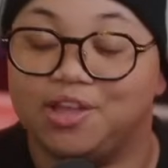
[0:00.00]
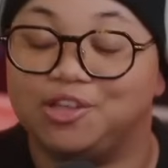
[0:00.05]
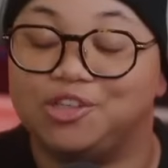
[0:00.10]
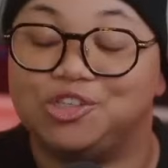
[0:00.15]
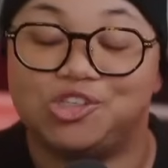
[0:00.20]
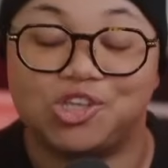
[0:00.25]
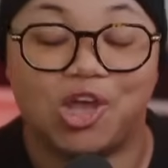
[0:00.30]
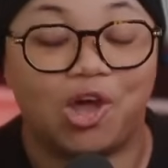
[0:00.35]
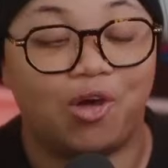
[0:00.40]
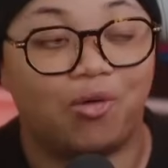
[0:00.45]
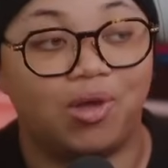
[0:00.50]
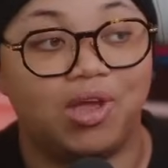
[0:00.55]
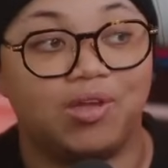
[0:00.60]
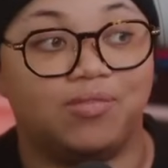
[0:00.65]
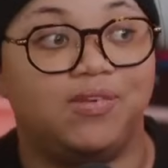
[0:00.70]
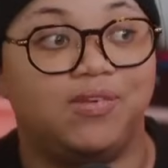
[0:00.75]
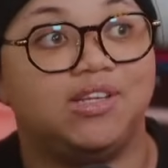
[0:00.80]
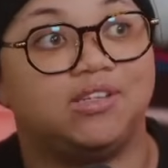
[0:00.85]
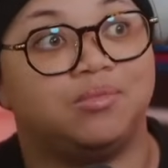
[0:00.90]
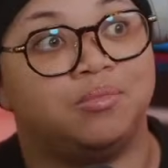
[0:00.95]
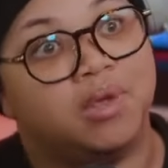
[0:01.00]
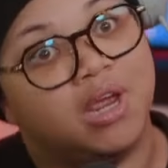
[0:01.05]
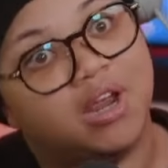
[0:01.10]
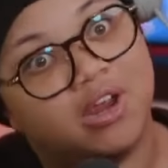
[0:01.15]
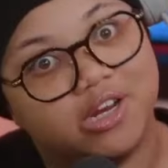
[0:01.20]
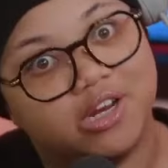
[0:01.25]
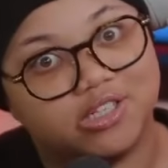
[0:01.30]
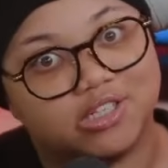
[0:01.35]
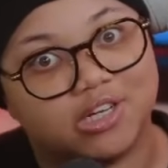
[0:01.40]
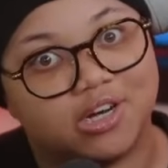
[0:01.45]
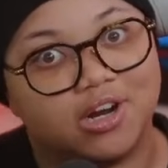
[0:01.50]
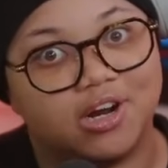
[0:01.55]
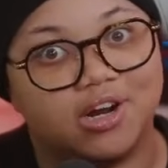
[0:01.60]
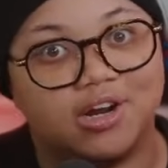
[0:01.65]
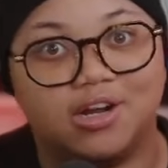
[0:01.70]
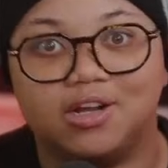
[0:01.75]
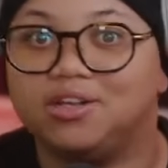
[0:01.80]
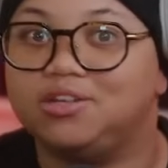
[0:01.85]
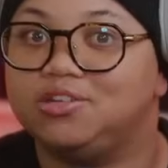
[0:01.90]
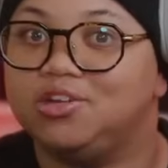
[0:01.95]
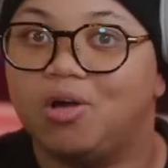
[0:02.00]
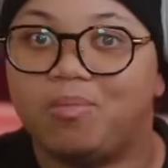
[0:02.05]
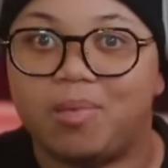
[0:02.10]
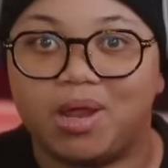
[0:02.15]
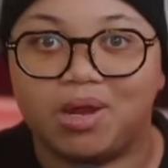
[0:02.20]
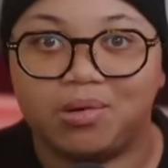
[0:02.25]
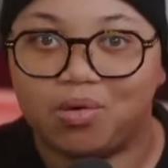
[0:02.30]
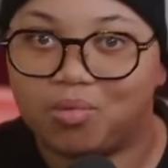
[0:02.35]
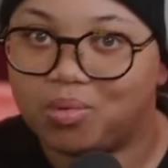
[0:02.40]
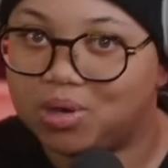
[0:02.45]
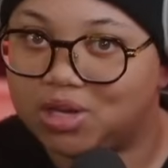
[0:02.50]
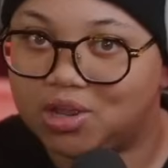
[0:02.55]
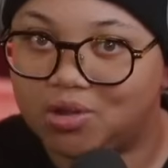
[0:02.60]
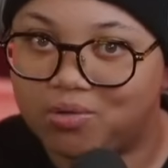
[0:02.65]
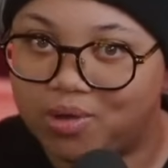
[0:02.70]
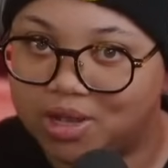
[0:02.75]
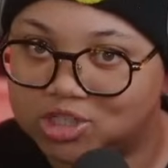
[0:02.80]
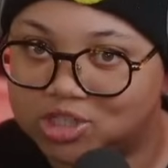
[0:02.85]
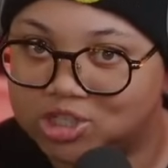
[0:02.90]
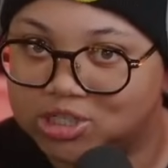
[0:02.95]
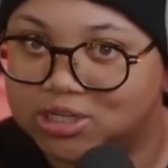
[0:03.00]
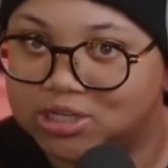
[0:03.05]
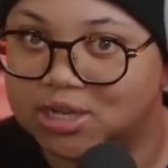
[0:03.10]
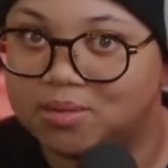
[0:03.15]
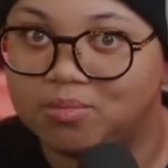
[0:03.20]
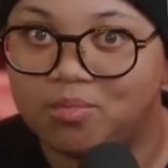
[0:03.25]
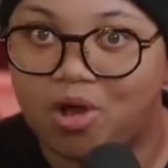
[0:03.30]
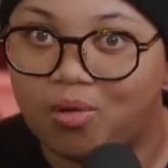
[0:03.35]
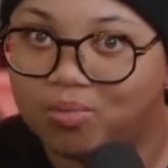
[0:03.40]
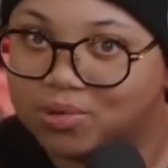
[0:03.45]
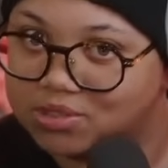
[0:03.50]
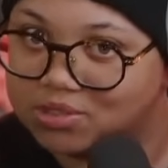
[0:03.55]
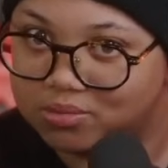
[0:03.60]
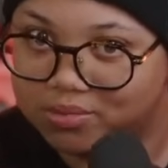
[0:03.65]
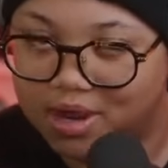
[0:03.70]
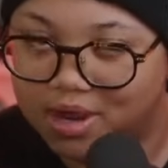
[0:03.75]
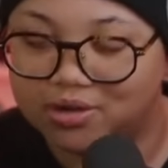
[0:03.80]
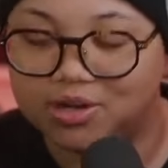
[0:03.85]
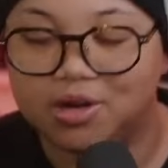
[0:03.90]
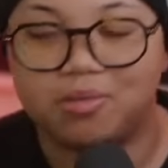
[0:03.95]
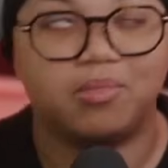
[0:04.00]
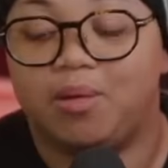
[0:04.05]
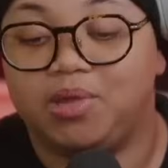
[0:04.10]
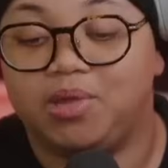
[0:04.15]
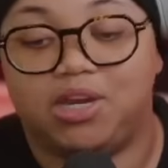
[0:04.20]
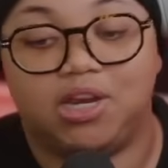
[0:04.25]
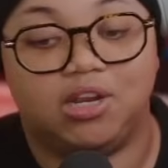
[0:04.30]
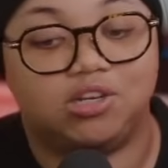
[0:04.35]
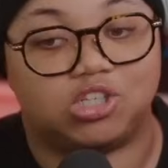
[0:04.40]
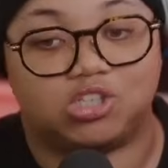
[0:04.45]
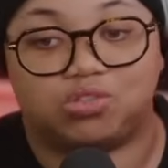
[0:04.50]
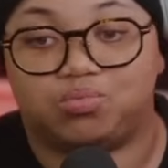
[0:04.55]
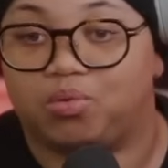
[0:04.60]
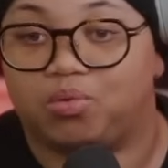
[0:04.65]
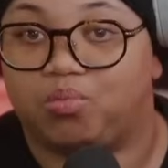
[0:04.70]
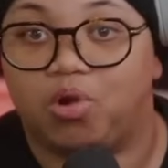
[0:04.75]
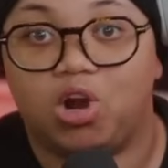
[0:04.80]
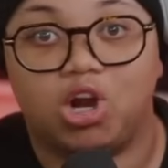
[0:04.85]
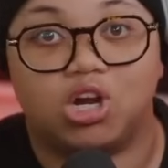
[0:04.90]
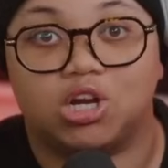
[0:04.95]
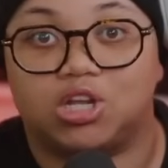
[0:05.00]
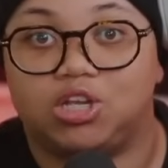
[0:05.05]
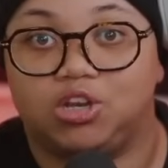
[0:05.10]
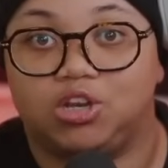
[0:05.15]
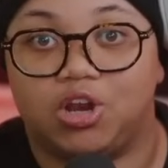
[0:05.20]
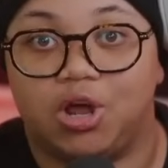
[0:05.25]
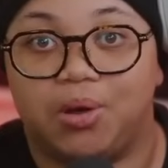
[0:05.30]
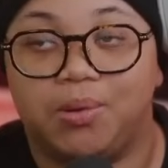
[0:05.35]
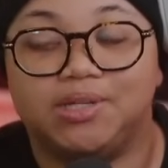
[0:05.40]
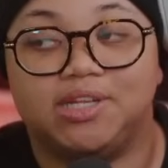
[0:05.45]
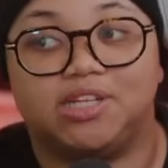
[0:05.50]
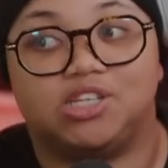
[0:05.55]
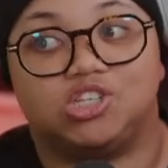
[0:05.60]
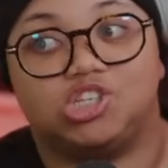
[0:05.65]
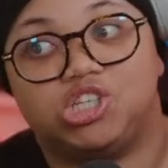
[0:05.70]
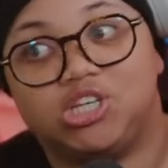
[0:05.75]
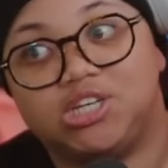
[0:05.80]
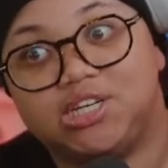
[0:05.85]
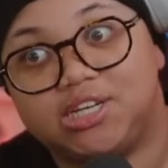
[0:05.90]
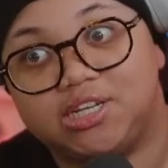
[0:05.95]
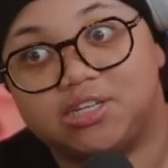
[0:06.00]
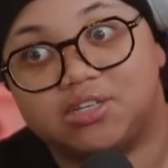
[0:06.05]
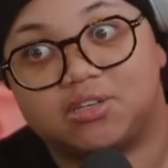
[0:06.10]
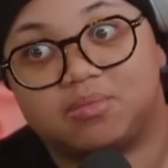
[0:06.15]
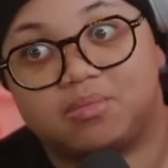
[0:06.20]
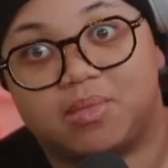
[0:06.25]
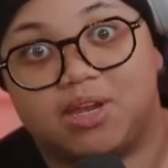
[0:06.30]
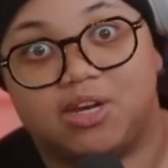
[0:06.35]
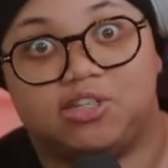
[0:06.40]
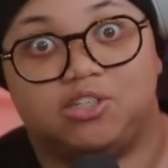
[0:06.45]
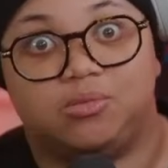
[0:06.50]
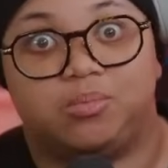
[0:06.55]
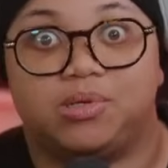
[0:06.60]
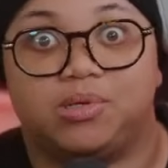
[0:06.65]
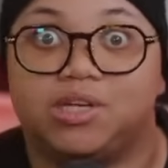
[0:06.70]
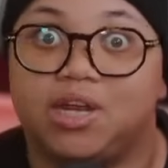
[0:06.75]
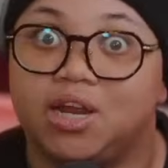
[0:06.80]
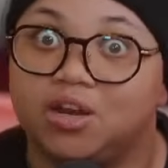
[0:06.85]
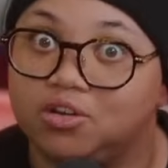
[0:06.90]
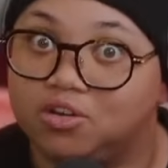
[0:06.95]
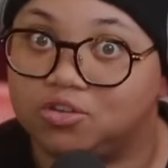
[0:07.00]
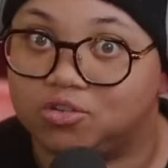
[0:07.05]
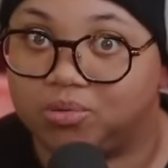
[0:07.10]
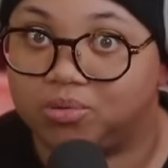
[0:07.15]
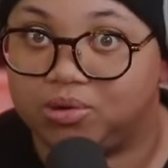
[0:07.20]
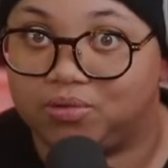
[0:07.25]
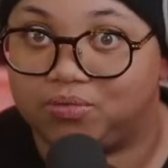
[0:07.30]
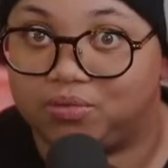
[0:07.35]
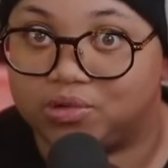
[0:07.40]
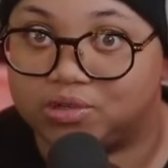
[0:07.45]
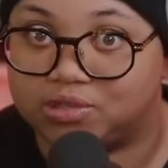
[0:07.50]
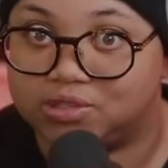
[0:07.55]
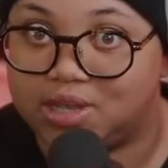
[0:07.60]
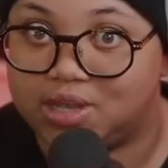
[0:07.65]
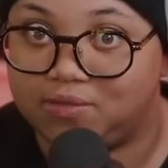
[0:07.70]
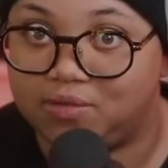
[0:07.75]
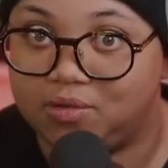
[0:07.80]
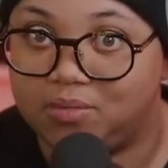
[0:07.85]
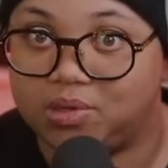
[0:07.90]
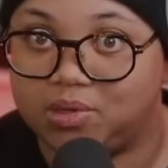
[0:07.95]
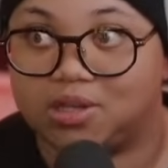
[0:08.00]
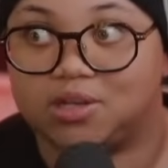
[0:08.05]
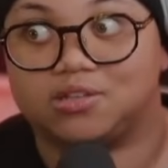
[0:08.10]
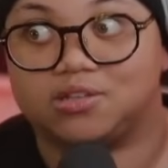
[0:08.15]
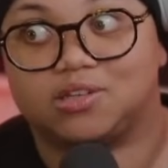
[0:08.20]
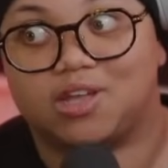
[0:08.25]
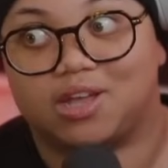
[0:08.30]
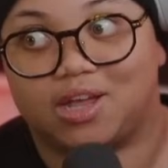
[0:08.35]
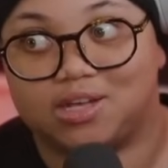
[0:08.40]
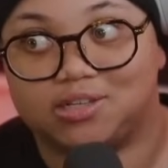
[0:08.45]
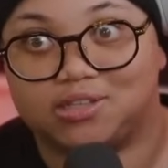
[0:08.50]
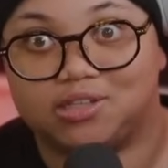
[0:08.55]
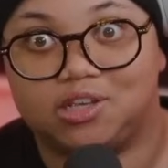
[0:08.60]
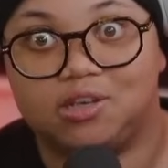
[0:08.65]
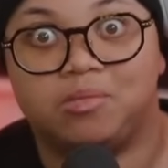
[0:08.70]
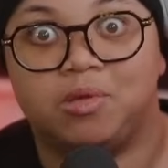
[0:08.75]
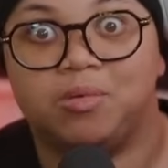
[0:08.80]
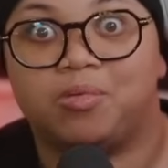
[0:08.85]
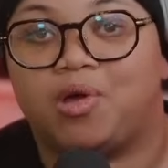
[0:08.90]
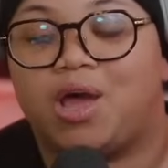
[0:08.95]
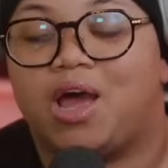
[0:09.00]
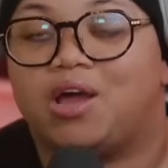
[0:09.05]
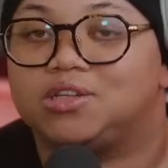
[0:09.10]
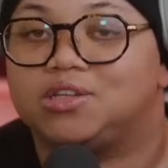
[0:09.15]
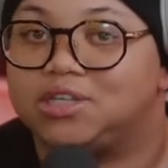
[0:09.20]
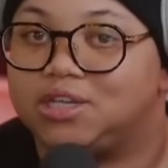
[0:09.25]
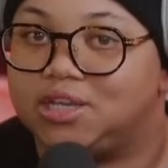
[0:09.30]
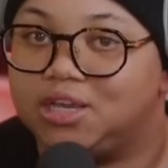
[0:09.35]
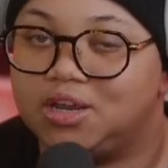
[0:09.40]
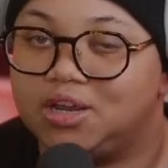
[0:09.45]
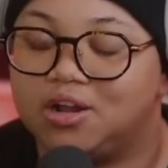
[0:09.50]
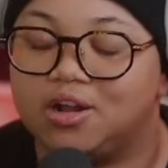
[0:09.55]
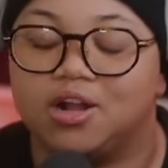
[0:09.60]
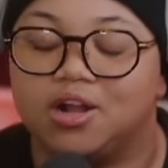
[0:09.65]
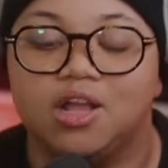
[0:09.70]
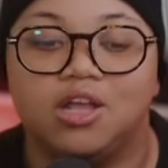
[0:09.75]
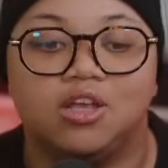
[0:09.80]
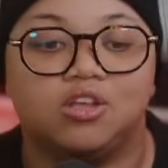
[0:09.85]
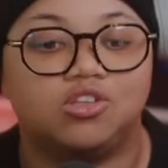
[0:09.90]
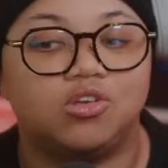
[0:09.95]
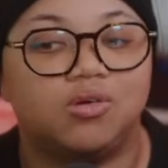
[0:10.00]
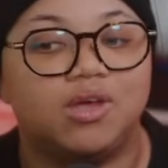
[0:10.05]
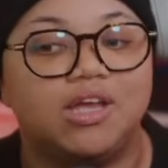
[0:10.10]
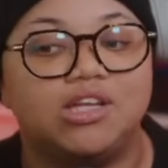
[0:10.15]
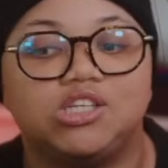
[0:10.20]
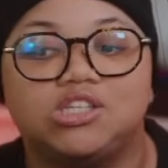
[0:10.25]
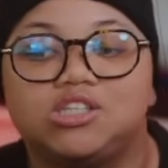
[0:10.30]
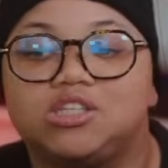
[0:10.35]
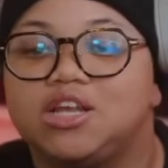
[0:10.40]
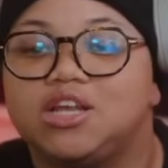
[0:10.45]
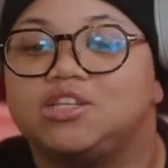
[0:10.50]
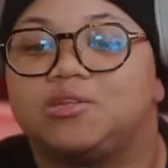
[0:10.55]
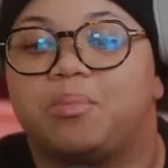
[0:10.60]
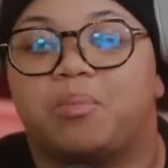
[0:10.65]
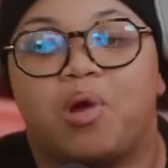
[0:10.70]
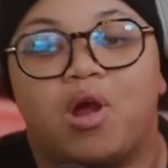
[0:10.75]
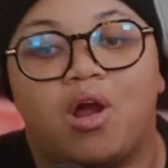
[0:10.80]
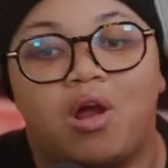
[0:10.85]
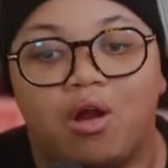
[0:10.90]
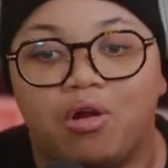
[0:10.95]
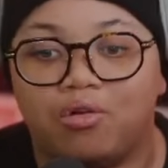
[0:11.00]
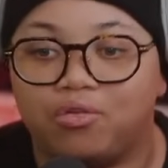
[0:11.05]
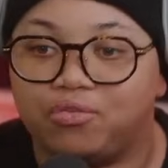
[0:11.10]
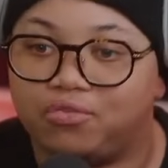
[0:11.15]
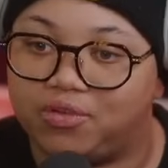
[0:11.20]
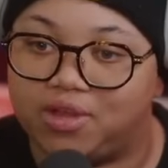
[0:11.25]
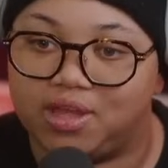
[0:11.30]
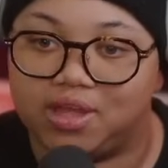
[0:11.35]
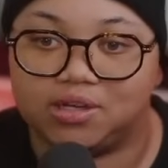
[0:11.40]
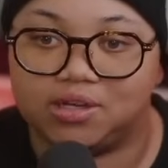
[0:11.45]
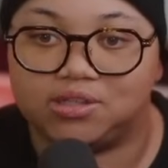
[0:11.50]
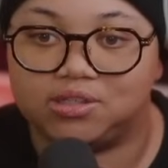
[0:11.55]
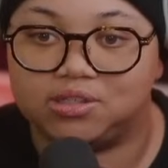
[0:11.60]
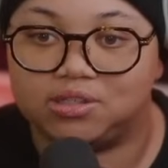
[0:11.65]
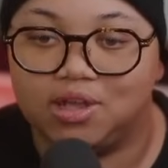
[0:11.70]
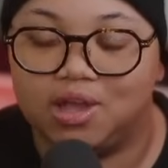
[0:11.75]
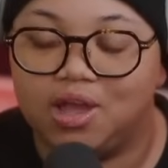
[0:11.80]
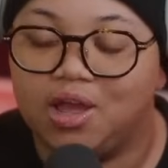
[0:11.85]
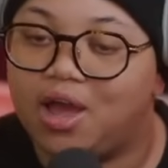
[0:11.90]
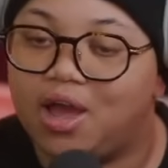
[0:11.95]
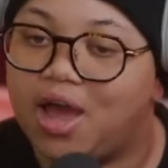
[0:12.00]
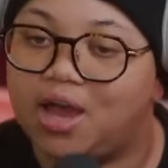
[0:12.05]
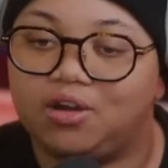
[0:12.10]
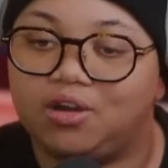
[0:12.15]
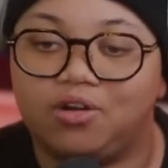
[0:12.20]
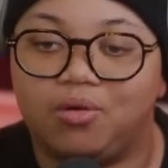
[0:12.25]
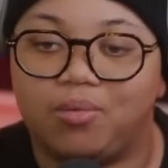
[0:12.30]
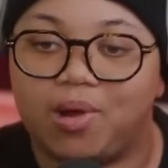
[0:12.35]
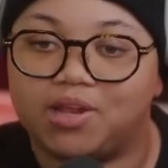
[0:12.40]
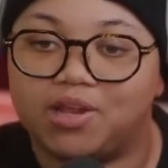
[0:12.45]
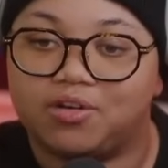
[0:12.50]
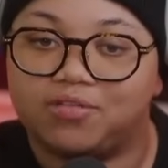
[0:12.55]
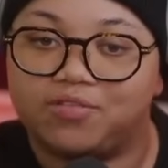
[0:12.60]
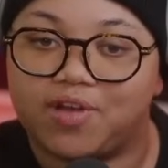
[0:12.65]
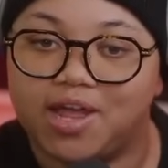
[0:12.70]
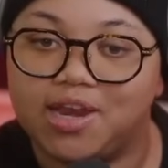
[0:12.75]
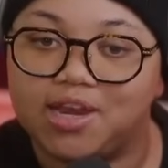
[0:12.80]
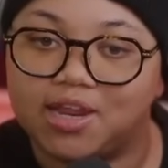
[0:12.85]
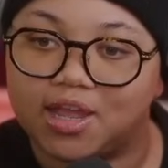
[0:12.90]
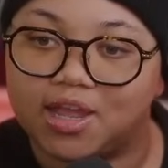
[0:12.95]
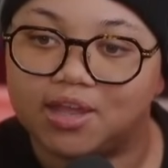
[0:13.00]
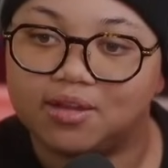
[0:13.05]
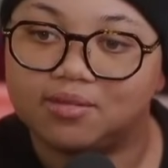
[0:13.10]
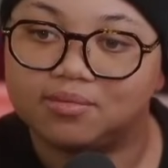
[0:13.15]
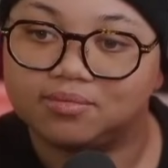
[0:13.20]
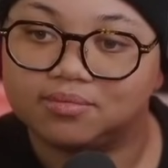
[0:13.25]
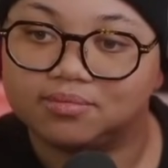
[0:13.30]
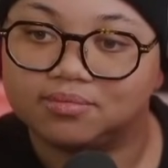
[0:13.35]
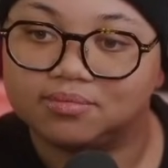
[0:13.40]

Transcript: So, if he's married to her, nobody would really question him always around her. I mean, it just would work, you know? And then she needs somebody to protect her 24/7 because, like I said, people out to get her. So, it's perfect. I don't know why they're fighting it.